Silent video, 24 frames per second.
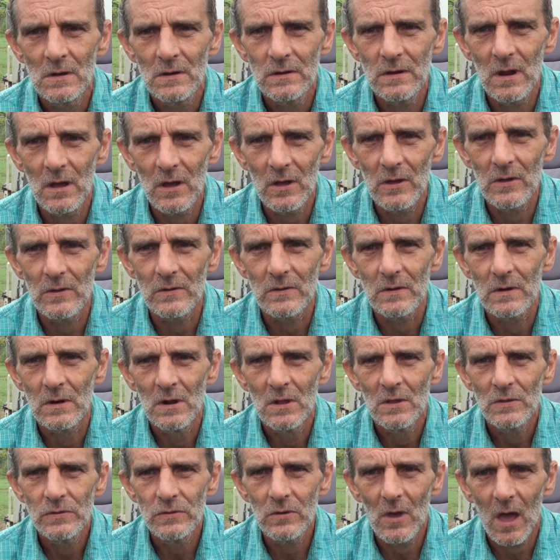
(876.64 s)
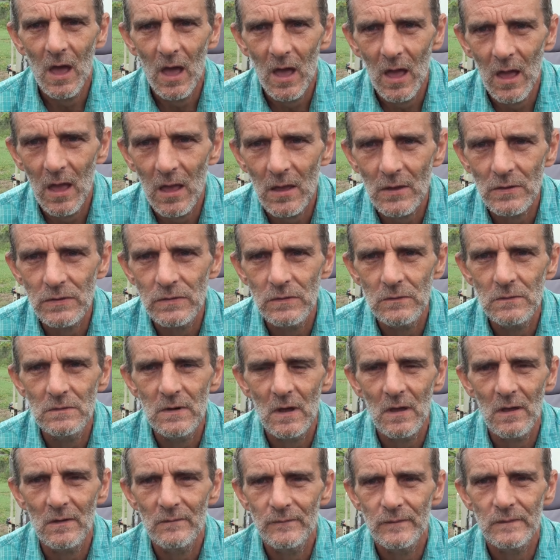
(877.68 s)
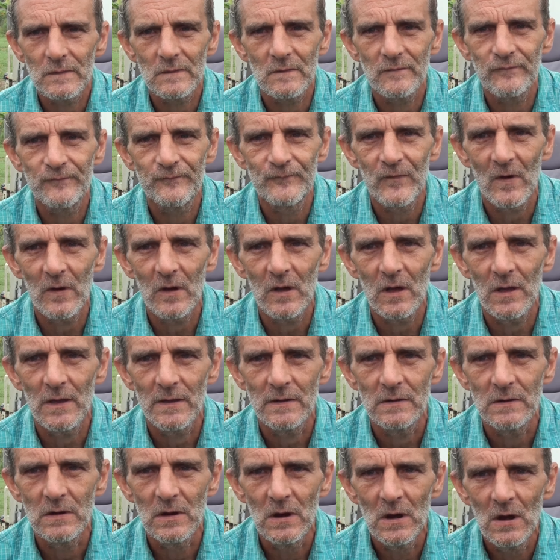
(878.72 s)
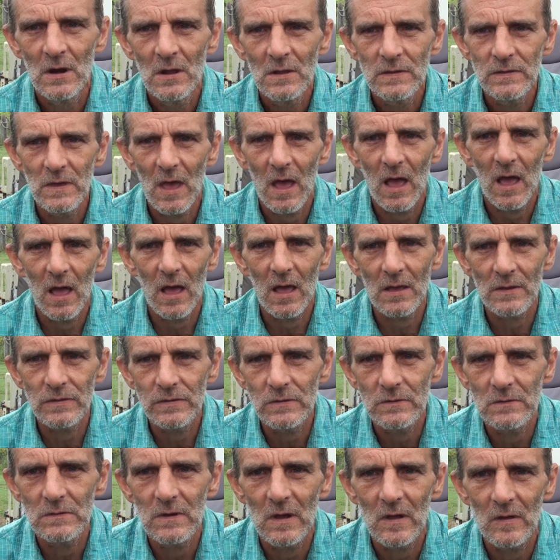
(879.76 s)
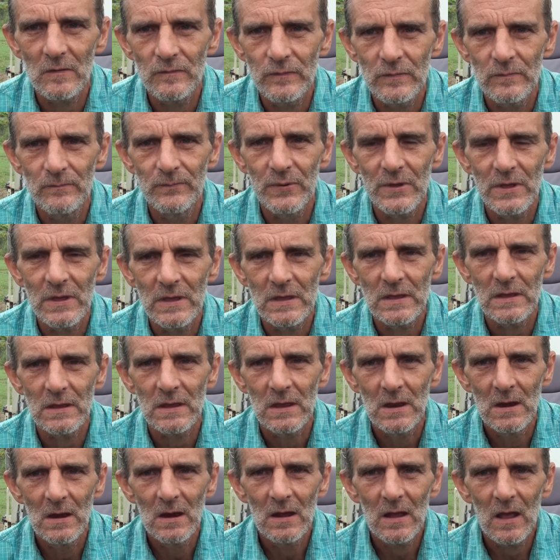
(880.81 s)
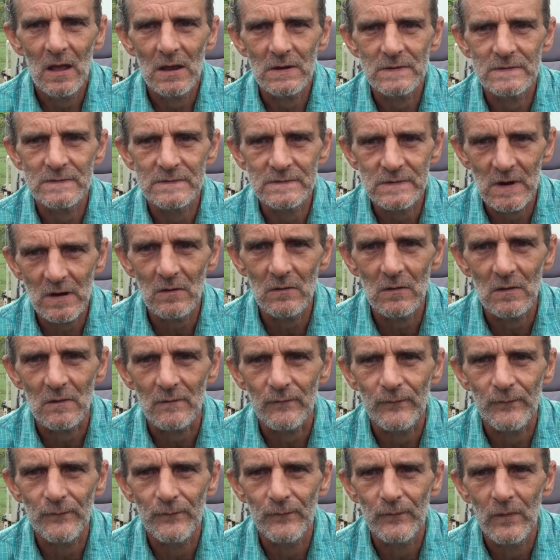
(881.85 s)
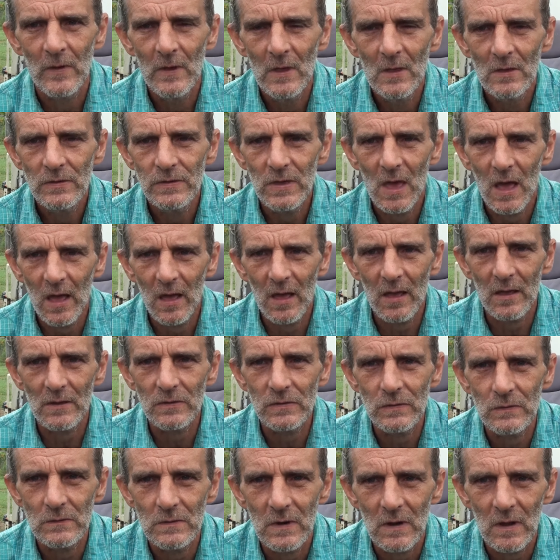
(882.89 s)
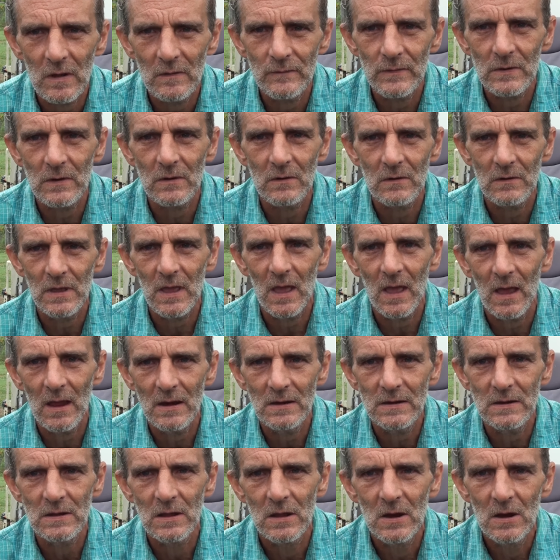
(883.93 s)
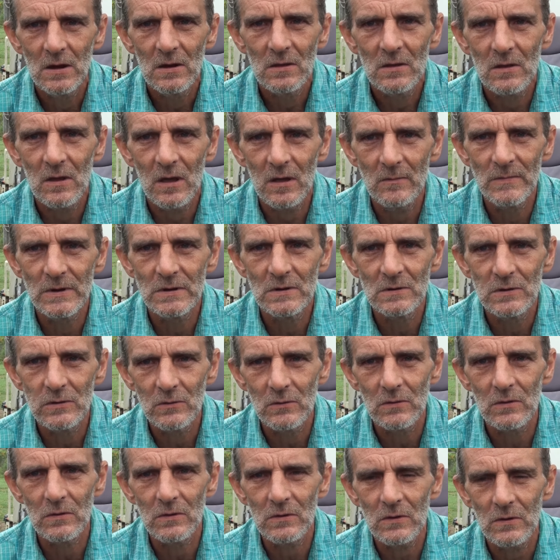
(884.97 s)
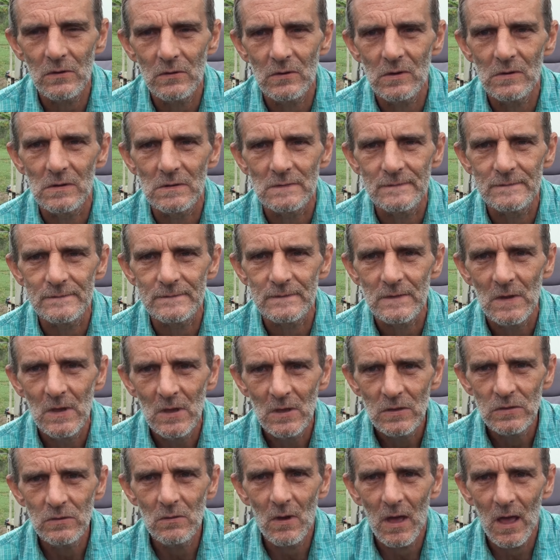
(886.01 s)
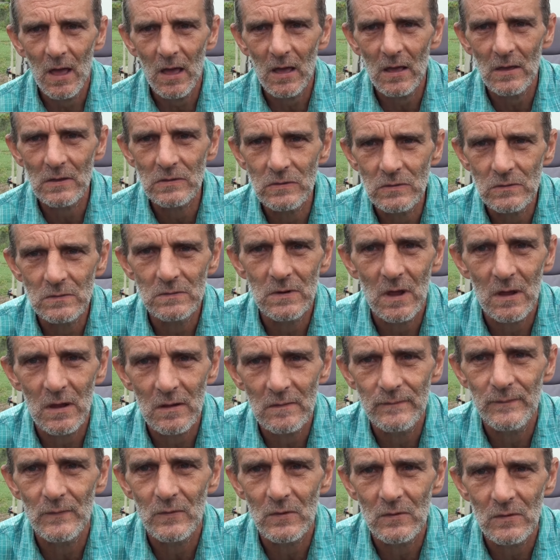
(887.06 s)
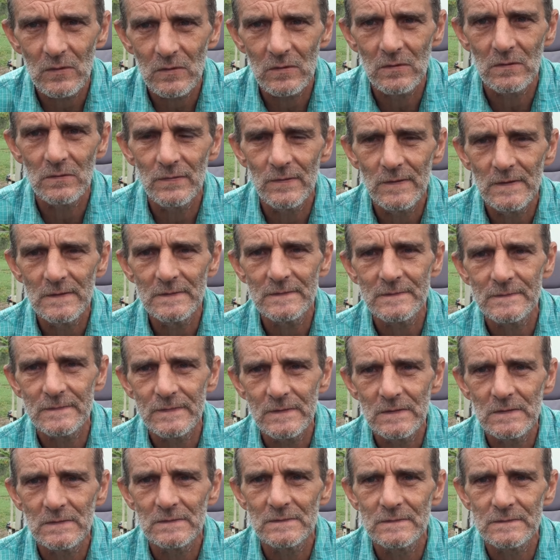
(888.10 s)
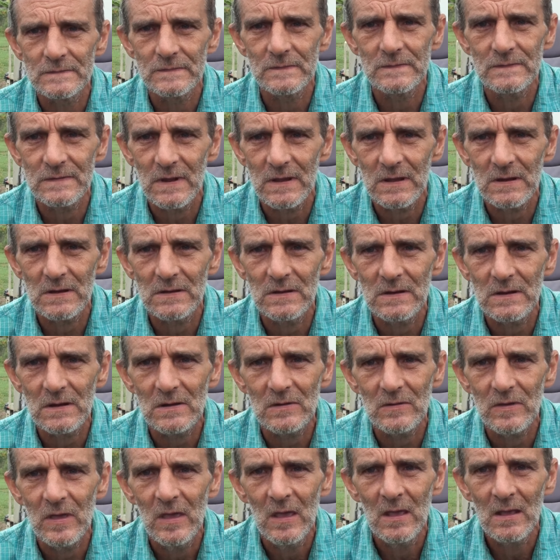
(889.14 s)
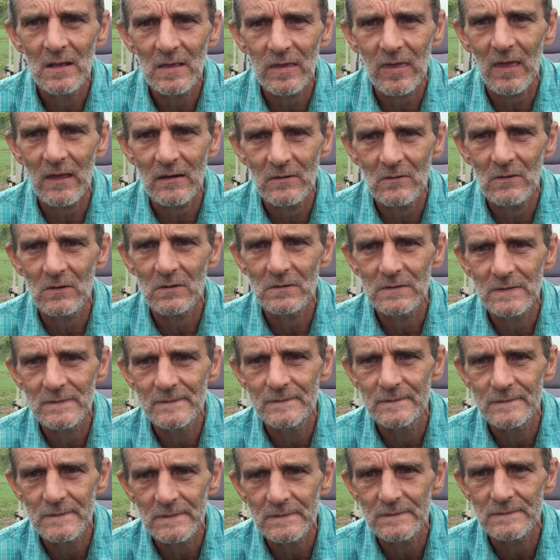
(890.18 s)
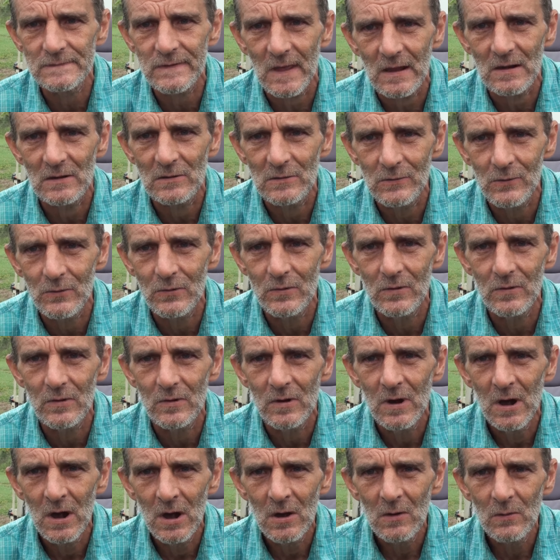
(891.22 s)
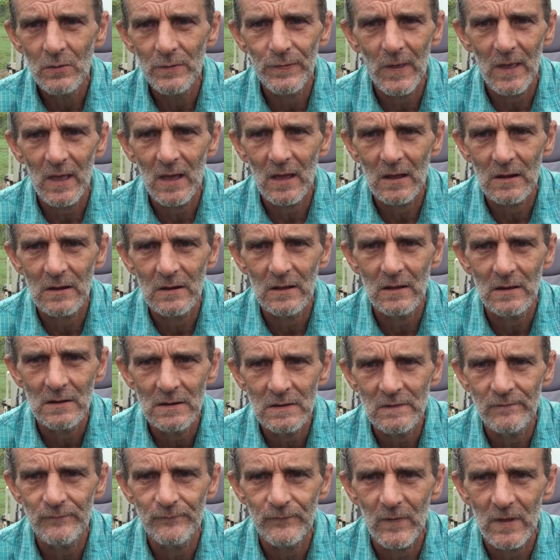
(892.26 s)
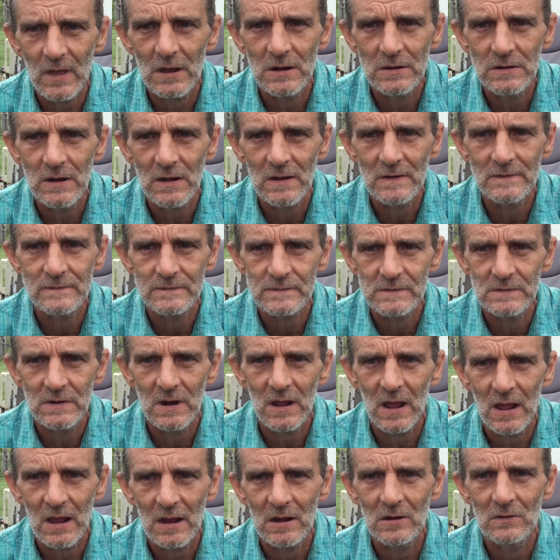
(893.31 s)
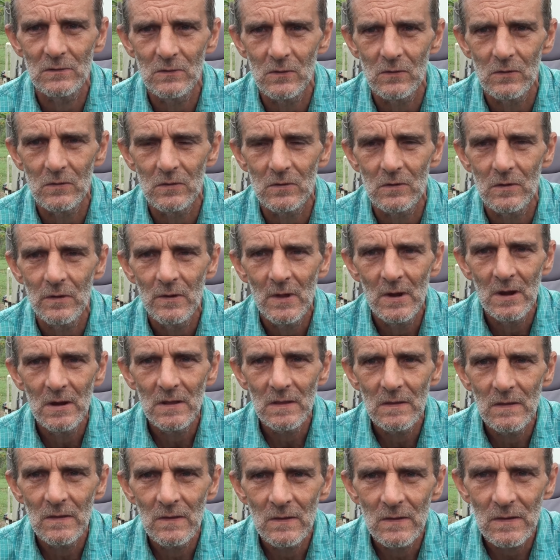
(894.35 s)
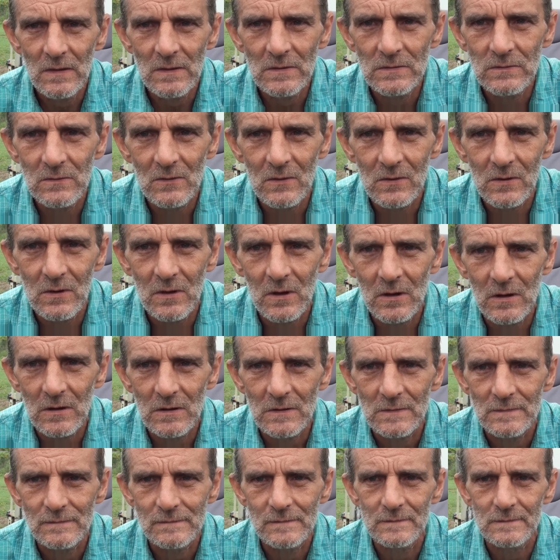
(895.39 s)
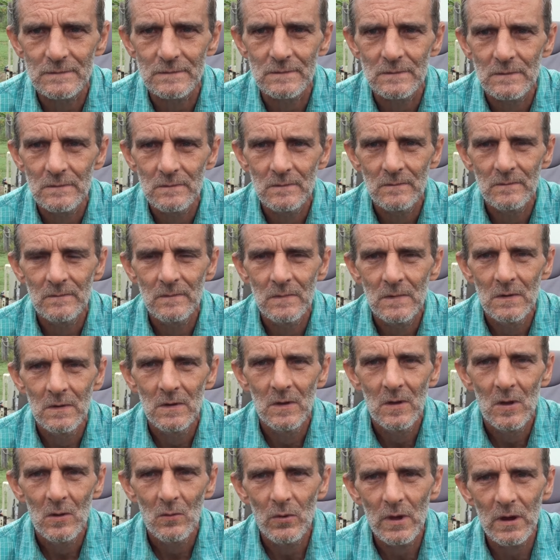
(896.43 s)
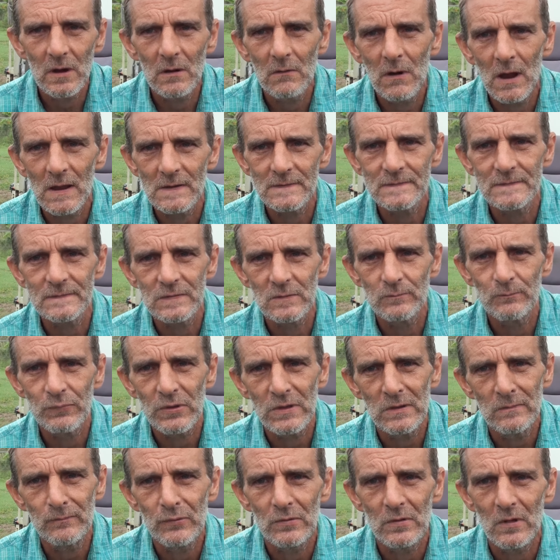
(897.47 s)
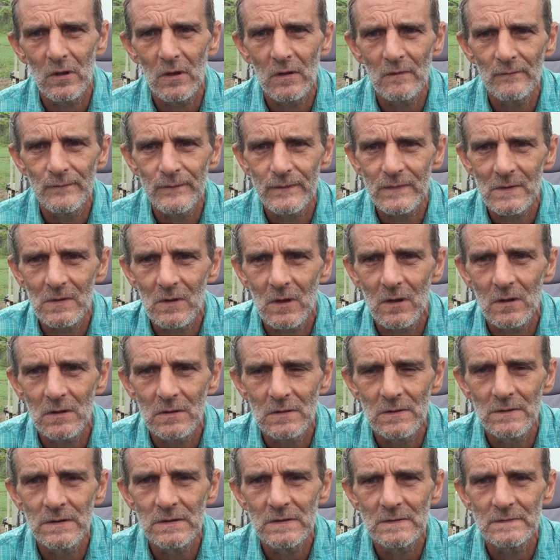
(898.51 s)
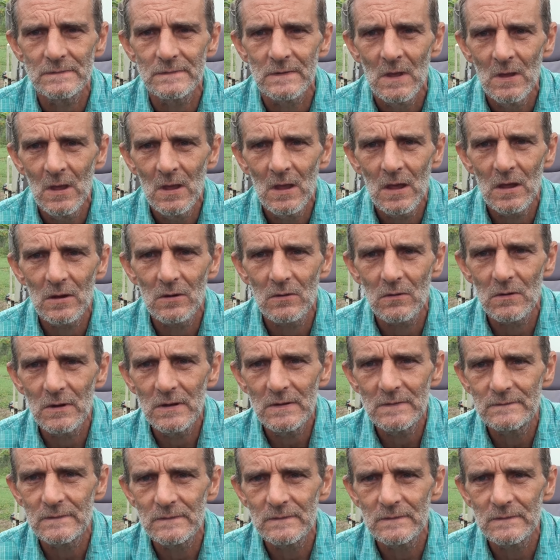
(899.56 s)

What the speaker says: No, you argued over a fine. You argued over being a sheriff. You argued over creating common law courts. You argued over all these things that technically cannot exist at law without any foundation at law in your gods. Whereas the people of the colonies agreed